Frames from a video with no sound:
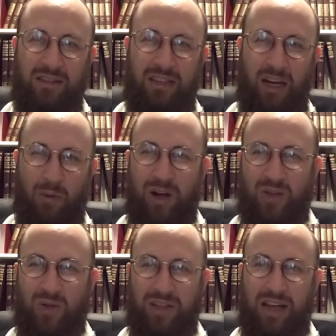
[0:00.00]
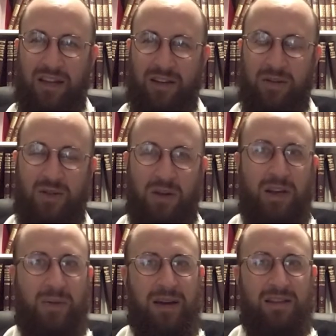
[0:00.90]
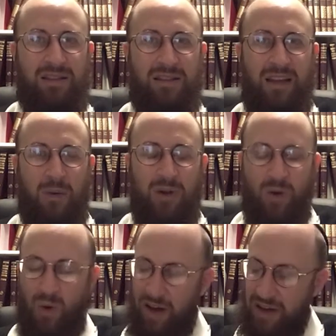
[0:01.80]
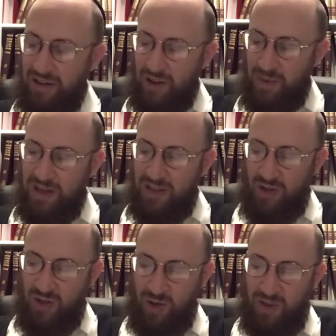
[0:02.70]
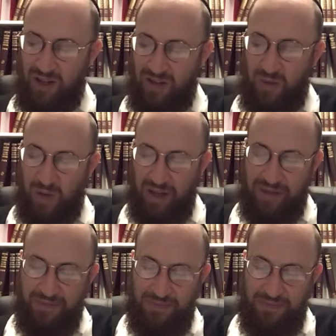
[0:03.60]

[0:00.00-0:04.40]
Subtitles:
And I want us all to get there. So think about this. Now we know why. Dor Be'eretz Yisrael Shor B'Lei Oven. Why?